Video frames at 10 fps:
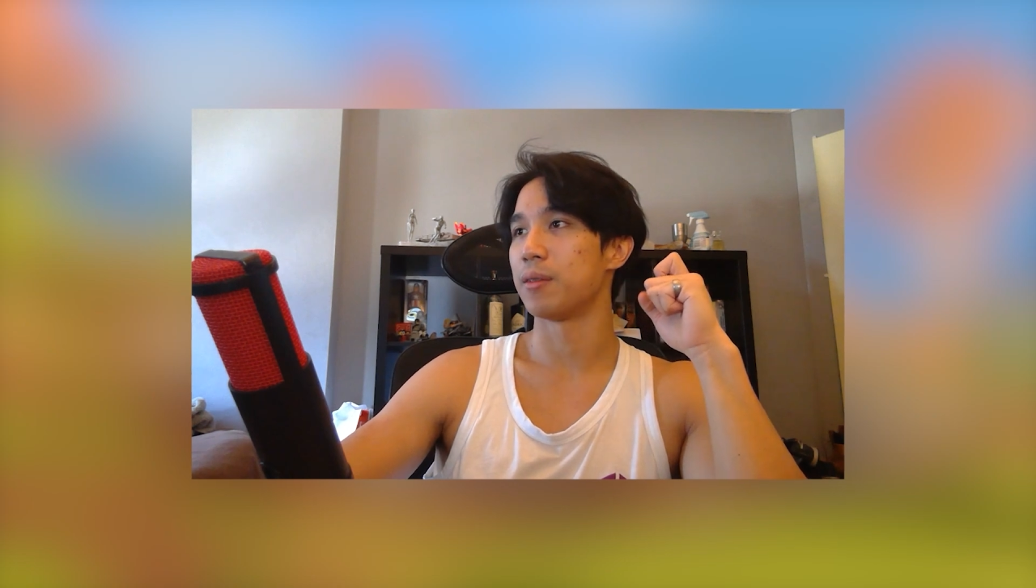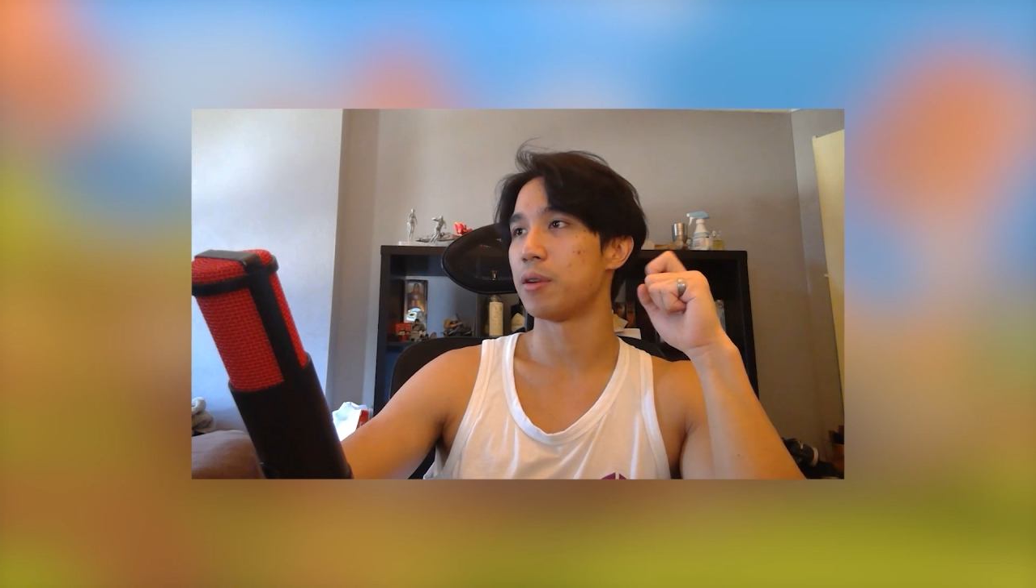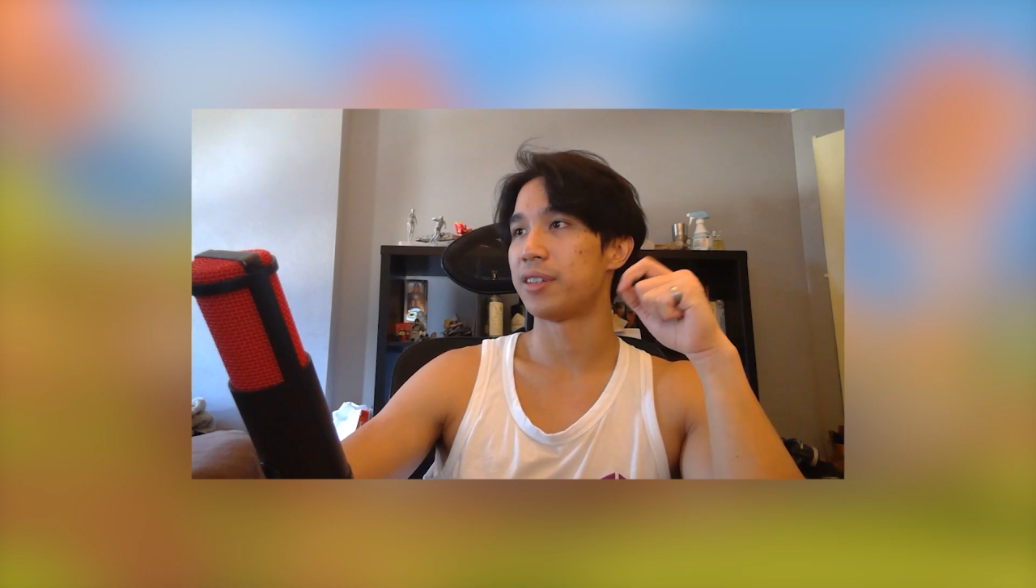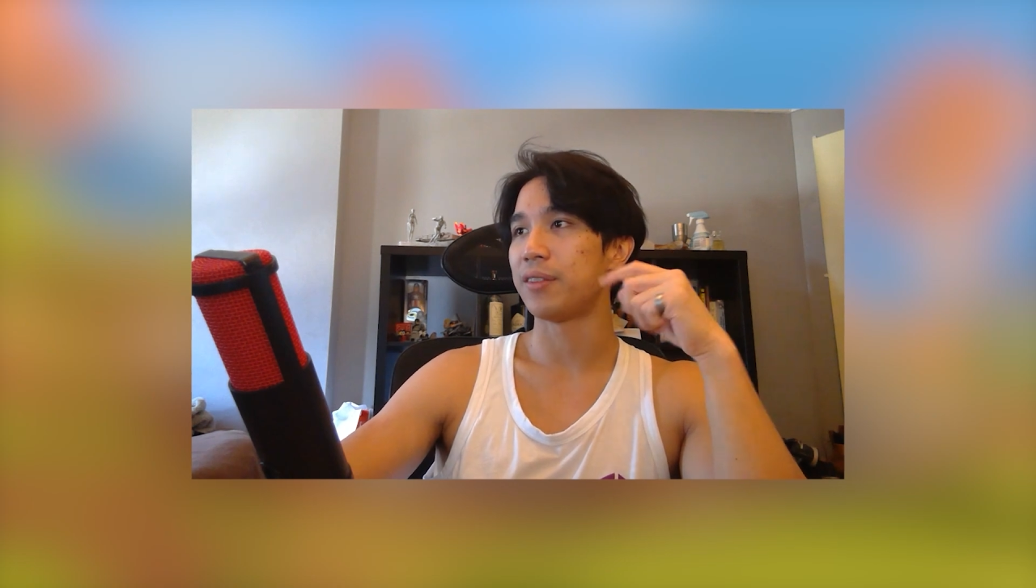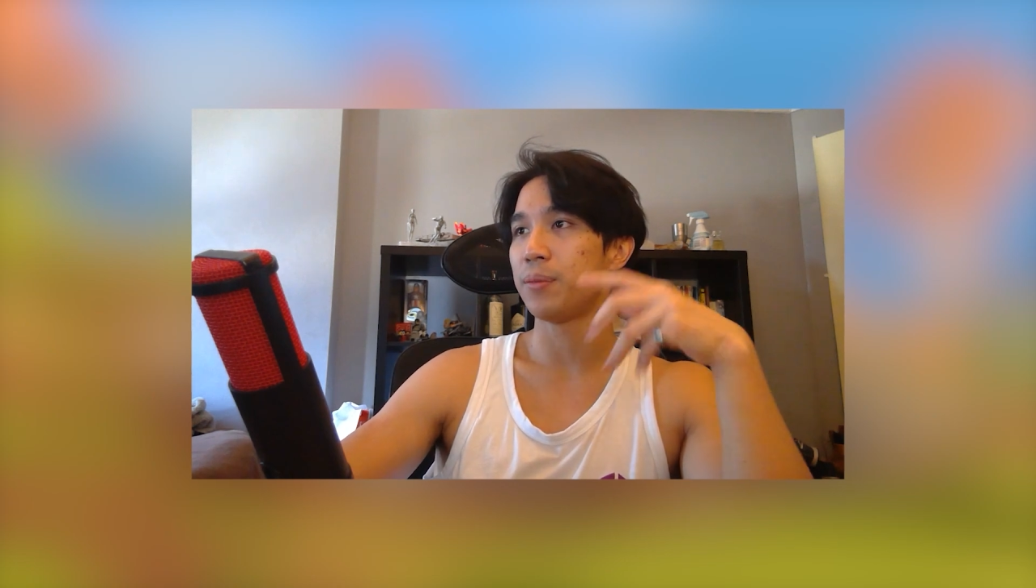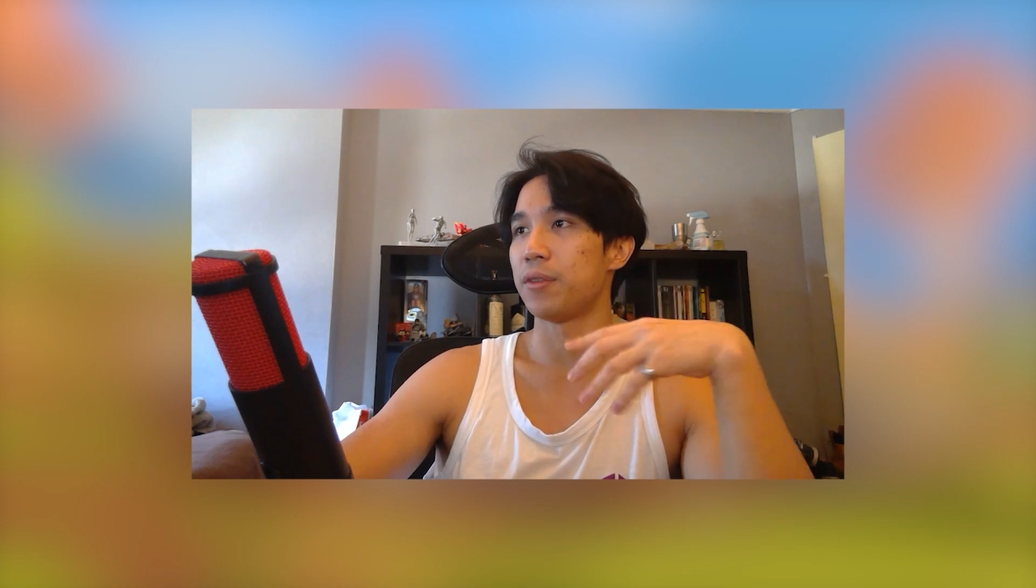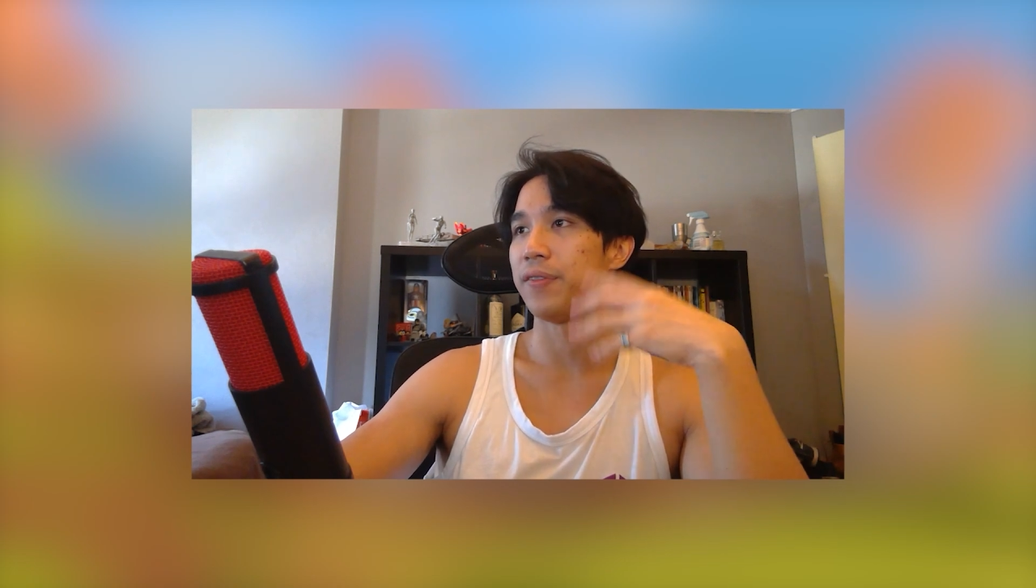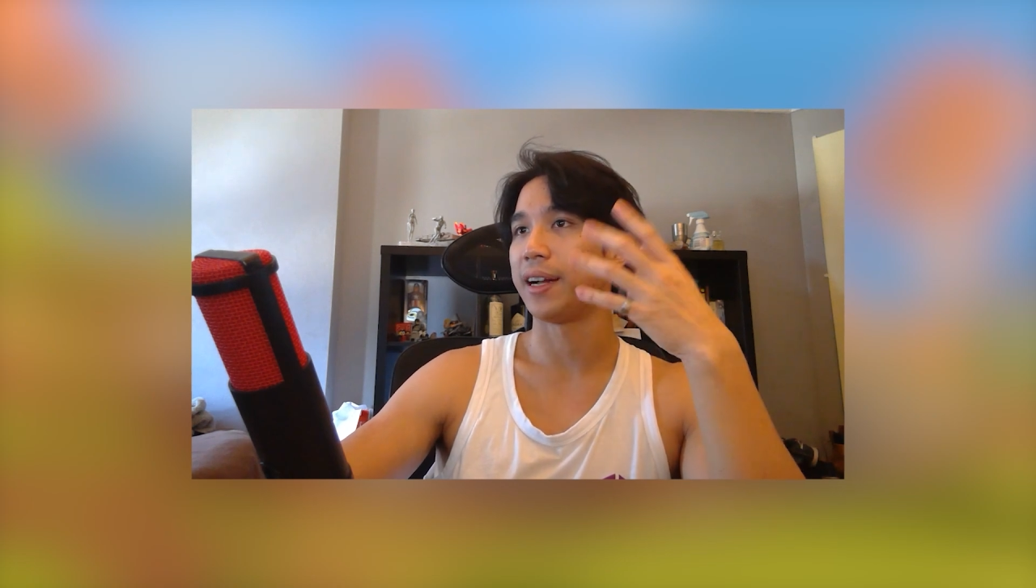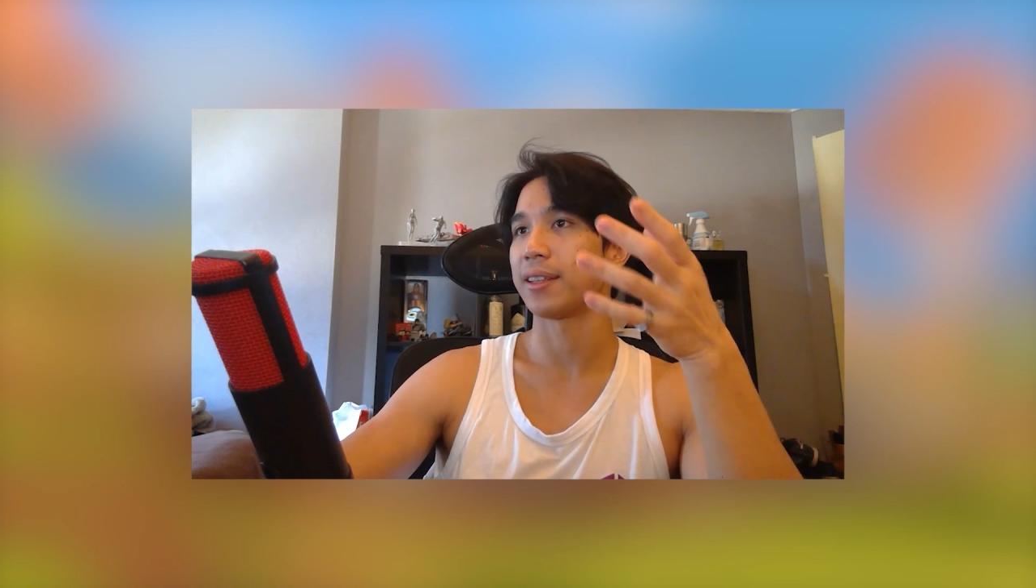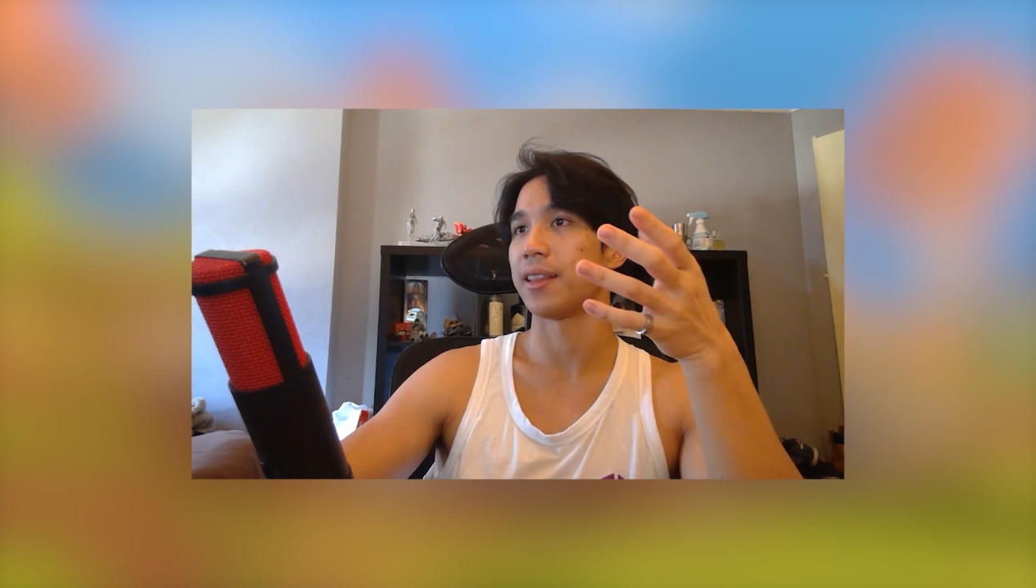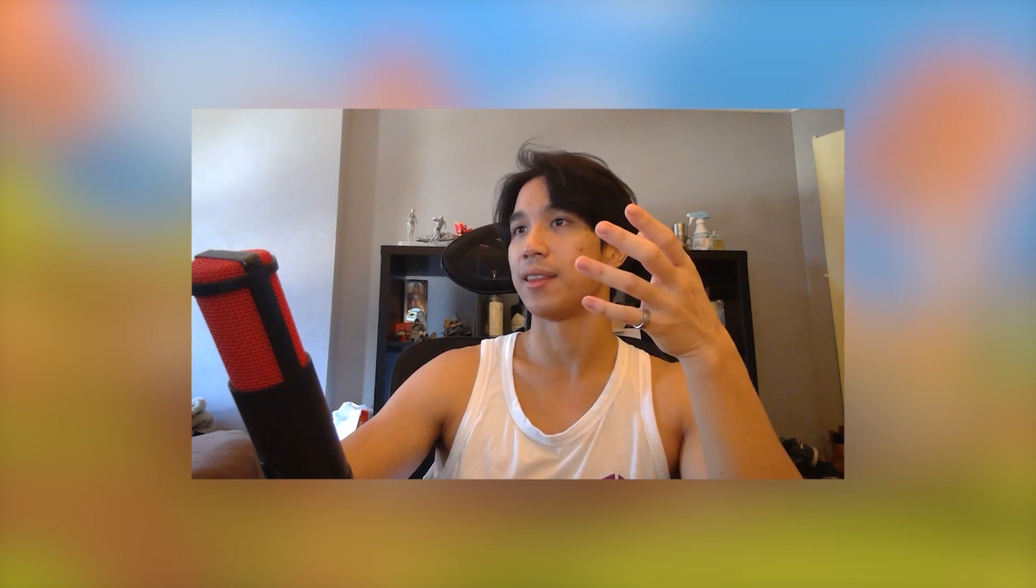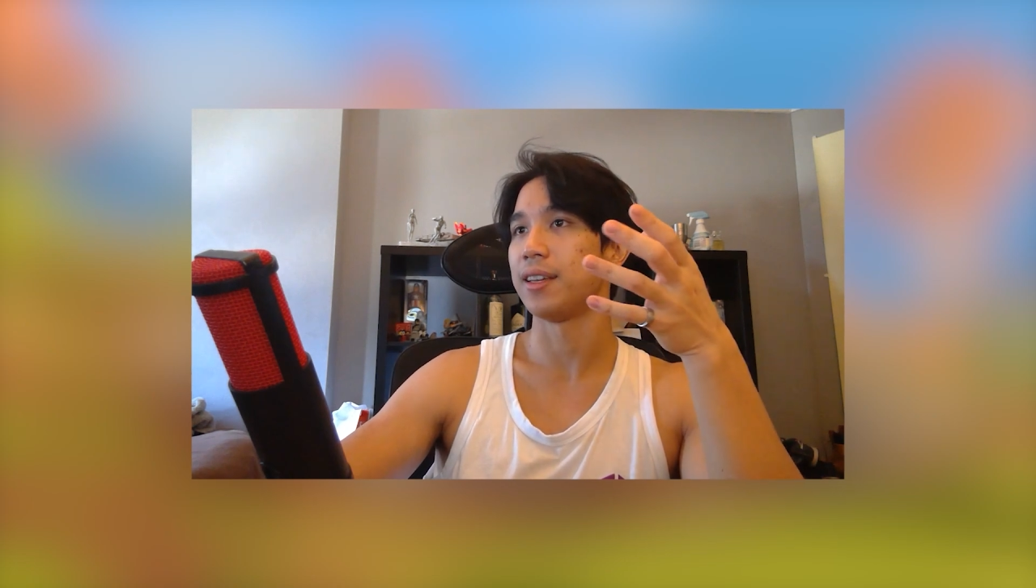aside from the fact that